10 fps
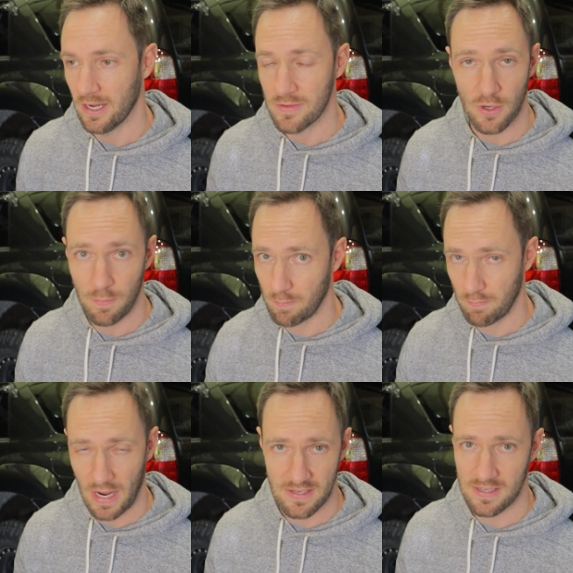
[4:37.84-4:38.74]
So it
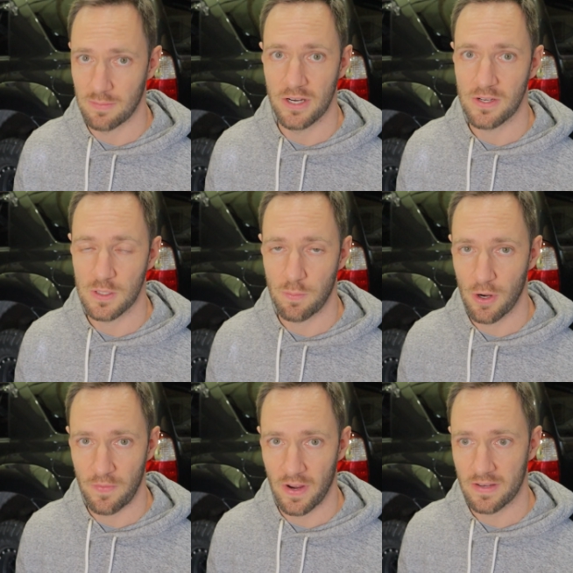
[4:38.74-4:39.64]
passes emissions
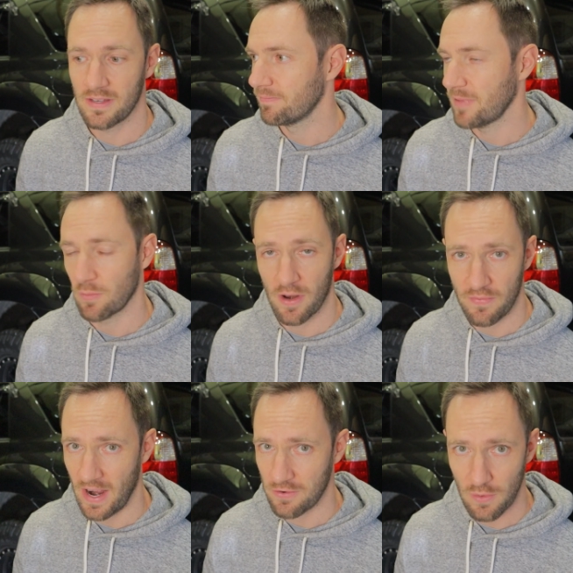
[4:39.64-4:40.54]
perfect. I'm running
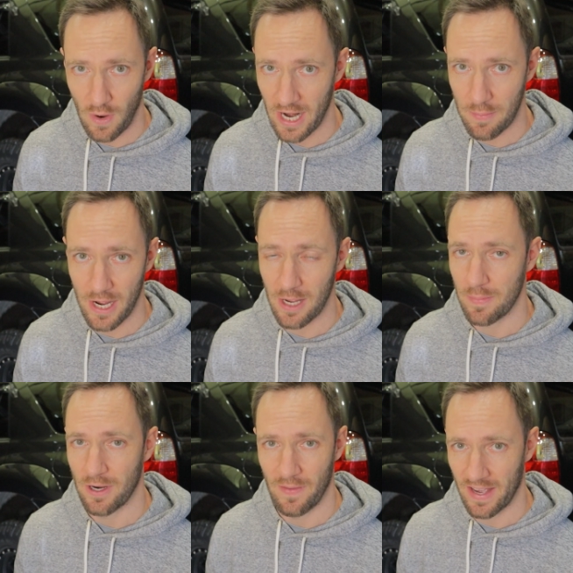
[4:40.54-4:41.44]
the factory Y pipe
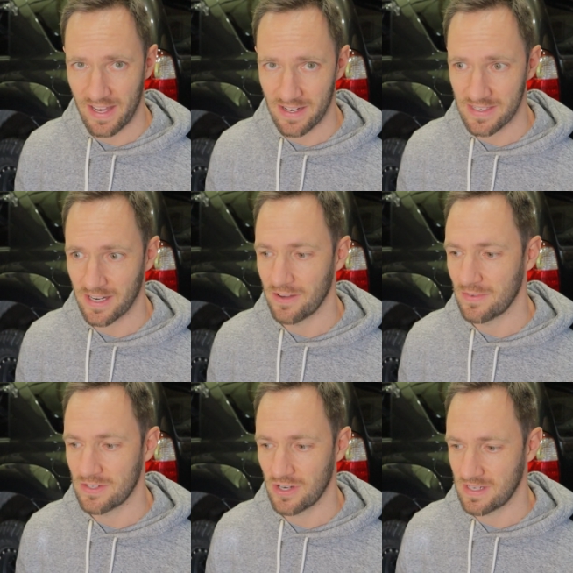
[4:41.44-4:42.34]
and all that kind of stuff.
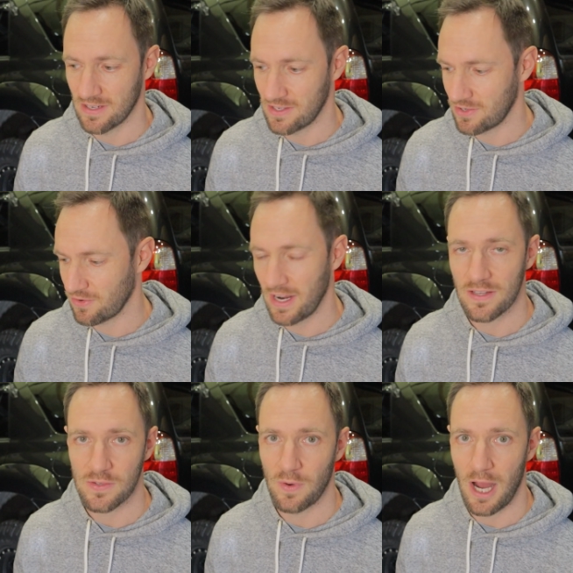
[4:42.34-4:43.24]
It's just a
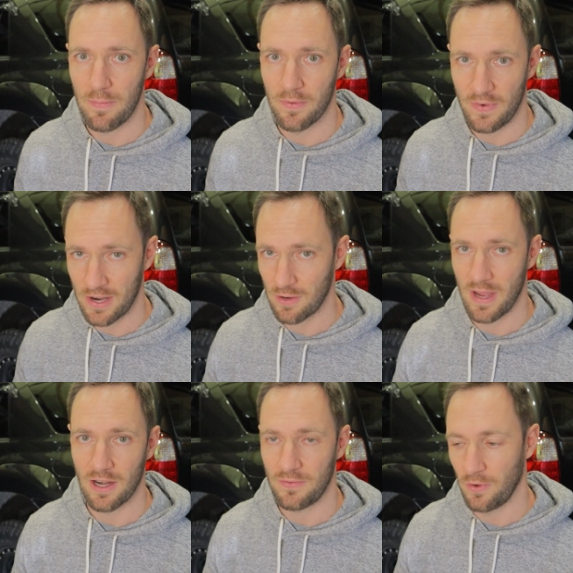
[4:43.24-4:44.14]
straight swap, the factory
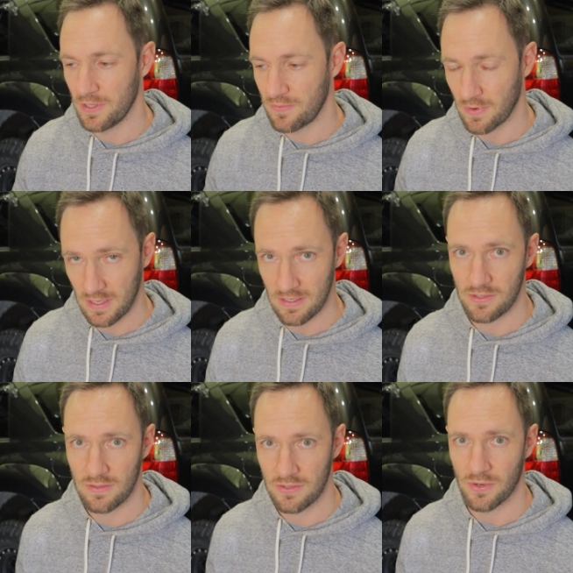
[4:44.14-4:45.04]
manifolds for
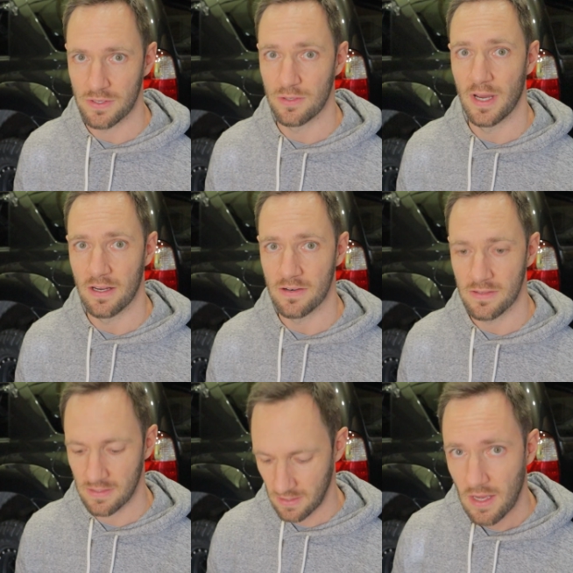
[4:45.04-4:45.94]
these short tube
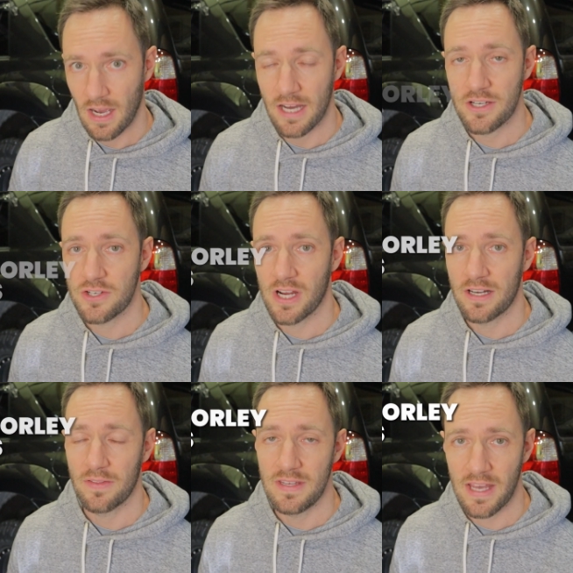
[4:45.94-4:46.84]
headers. I just
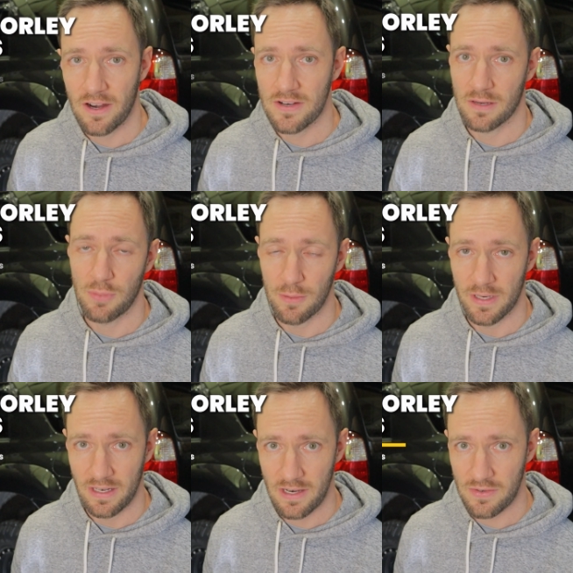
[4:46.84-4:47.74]
checked, and these headers on
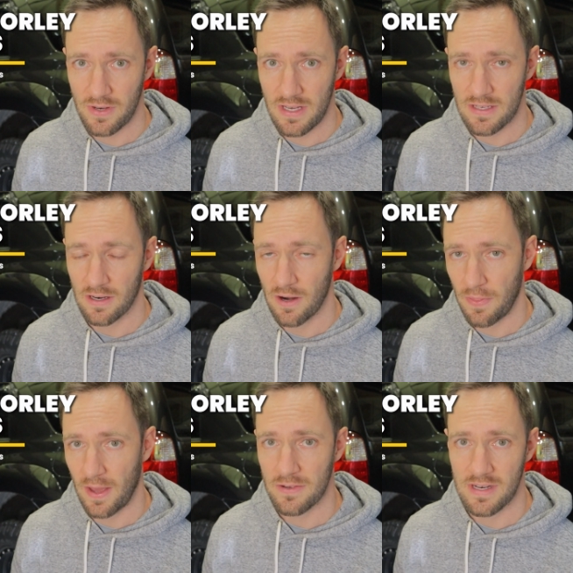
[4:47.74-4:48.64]
Burtman Industries are
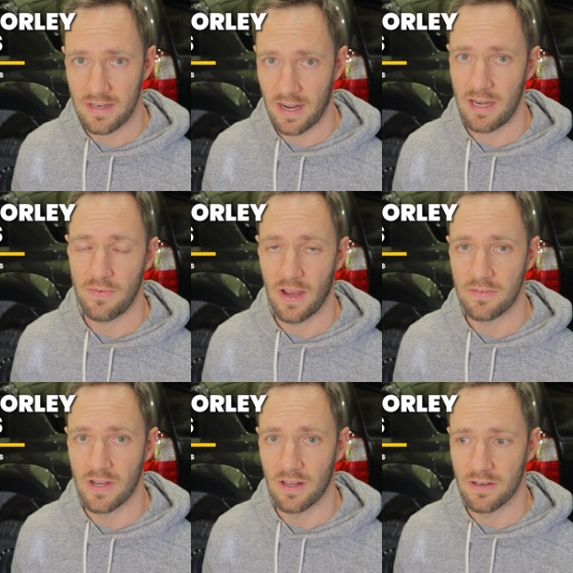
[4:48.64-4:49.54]

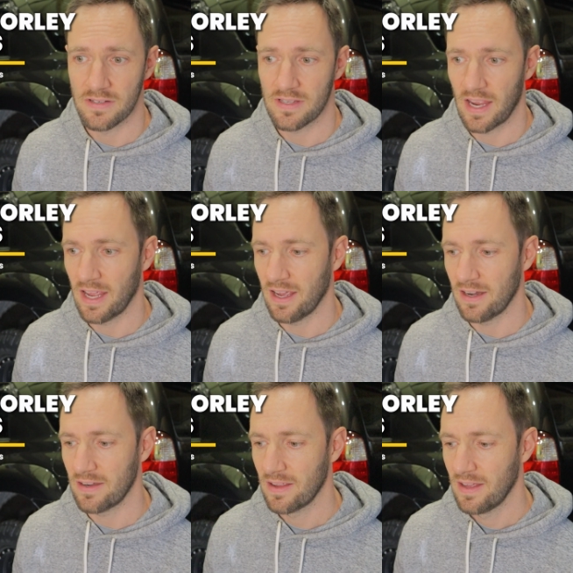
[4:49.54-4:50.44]
$1,095.
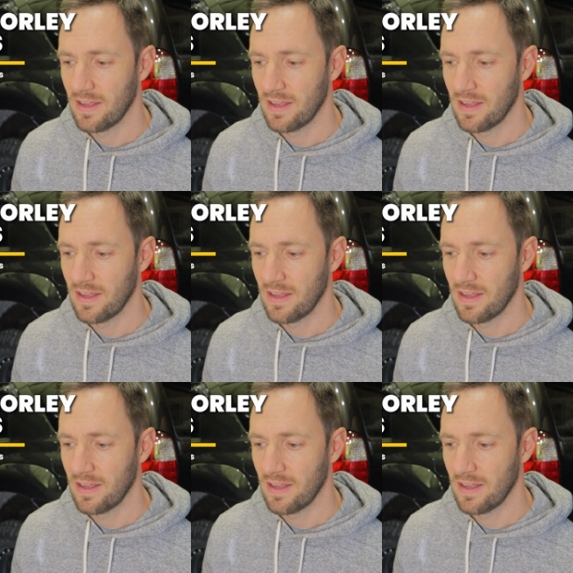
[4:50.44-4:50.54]
And